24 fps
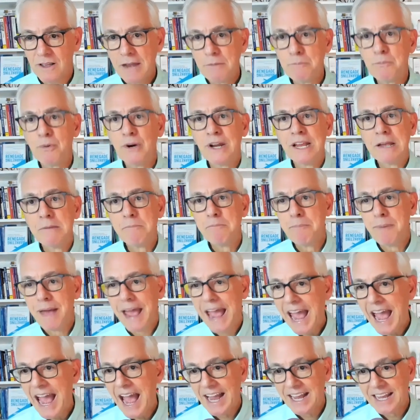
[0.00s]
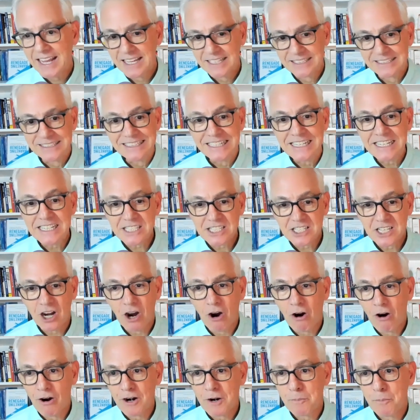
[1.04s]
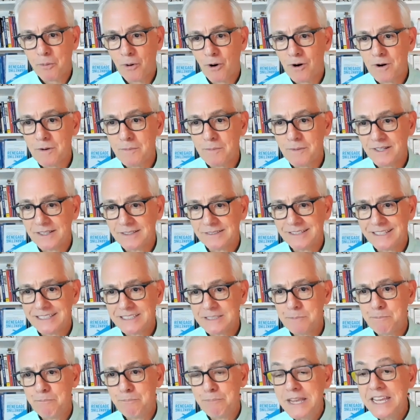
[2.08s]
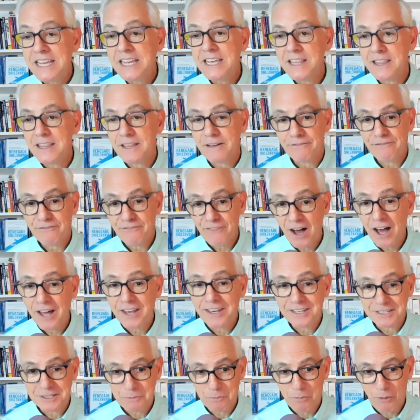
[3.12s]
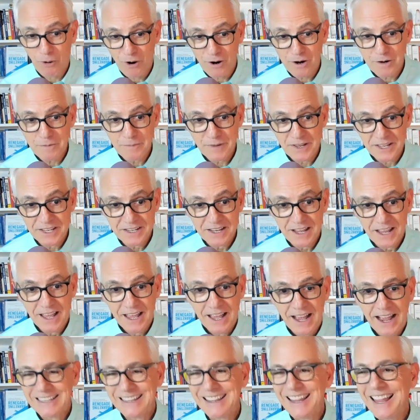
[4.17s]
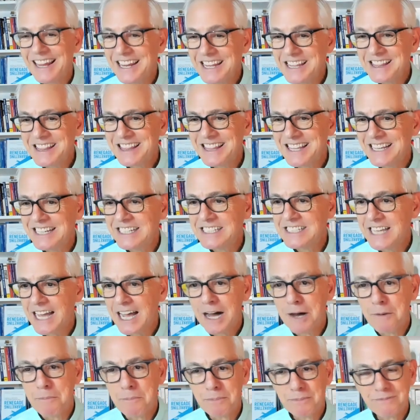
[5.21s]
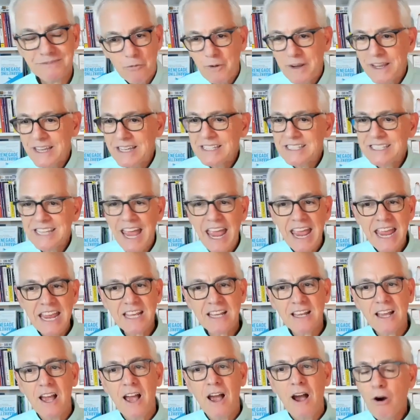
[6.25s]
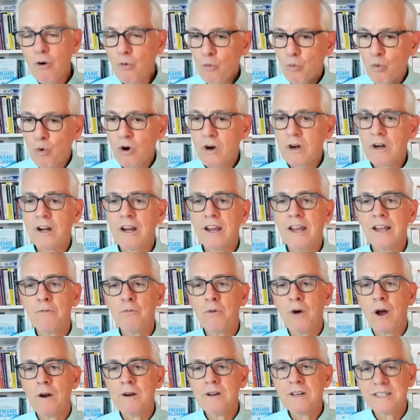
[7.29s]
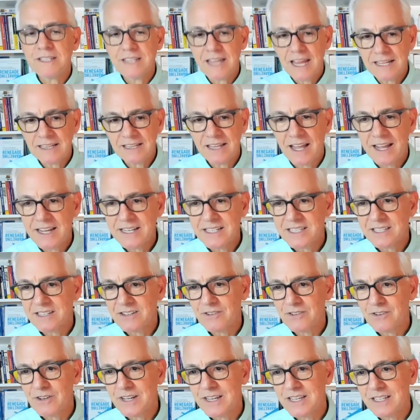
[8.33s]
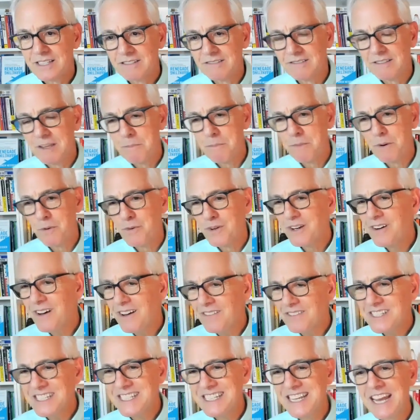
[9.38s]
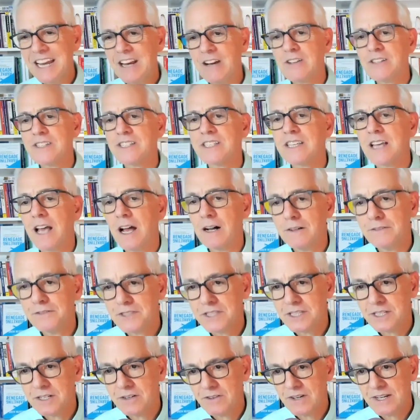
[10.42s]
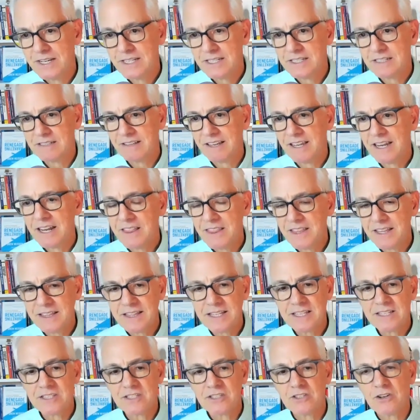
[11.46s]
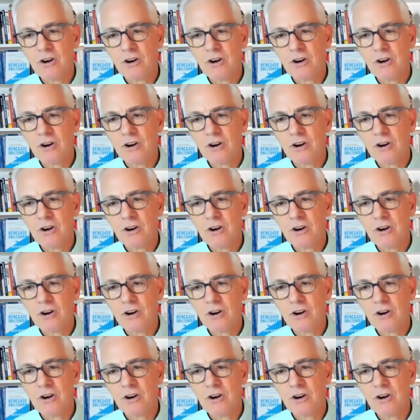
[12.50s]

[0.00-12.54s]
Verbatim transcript: and bring it back, at least to our department. Let's be the fun department and lighten things up. We can take our work and our deadlines seriously, but we don't have to take ourselves seriously. And I think this